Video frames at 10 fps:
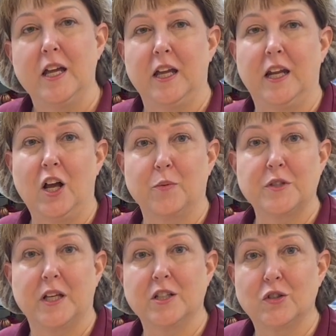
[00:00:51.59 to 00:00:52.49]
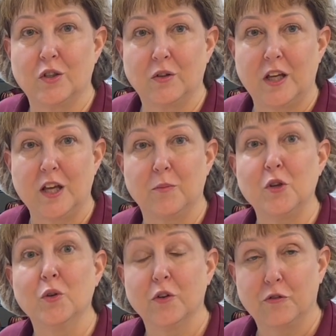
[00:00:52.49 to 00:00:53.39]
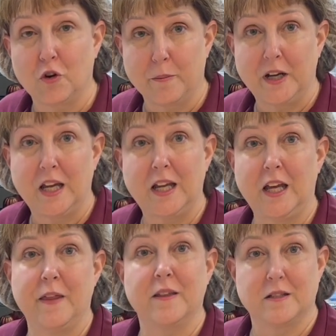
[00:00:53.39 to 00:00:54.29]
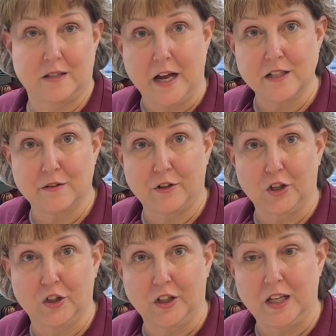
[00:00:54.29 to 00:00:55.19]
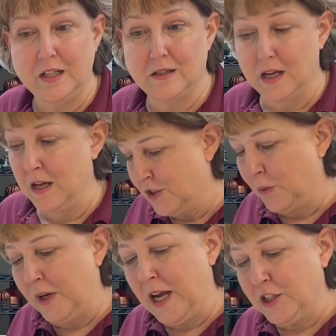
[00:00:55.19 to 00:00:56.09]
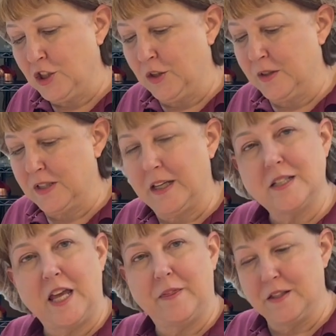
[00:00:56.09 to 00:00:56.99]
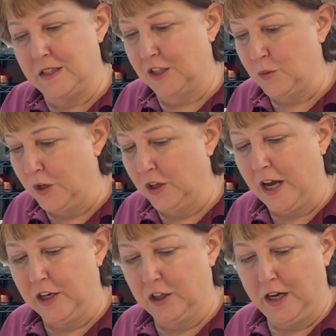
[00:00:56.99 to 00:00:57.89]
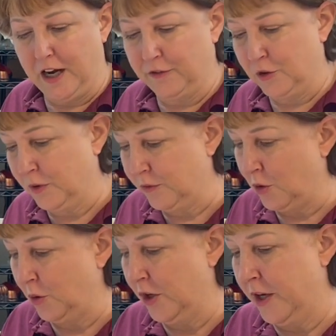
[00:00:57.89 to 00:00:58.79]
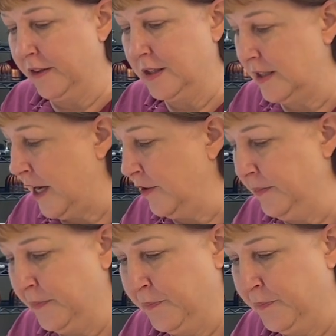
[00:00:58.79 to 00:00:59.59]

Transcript: It helps us to keep uniformity in the size of our cookies. So what I do is I take the 6-wheel cutter after we've rolled all this out.